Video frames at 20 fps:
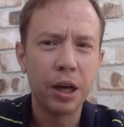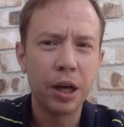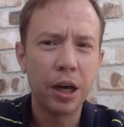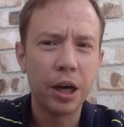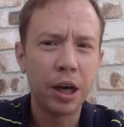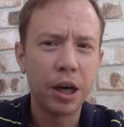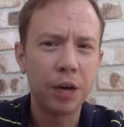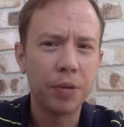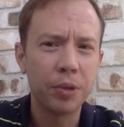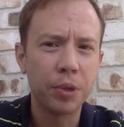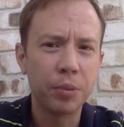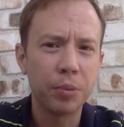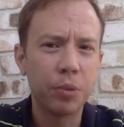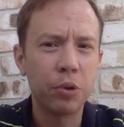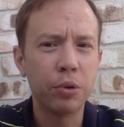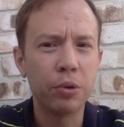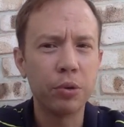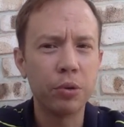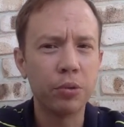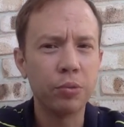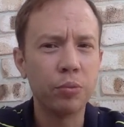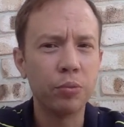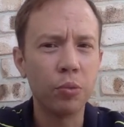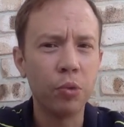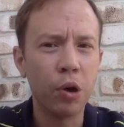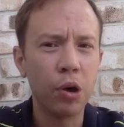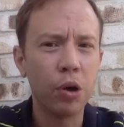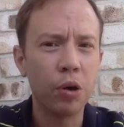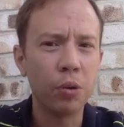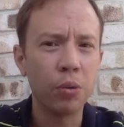uh, the important
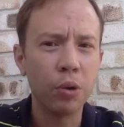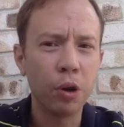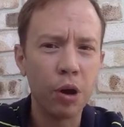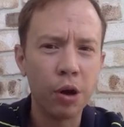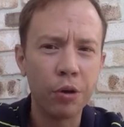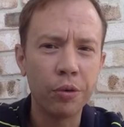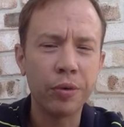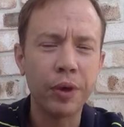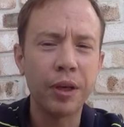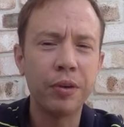role of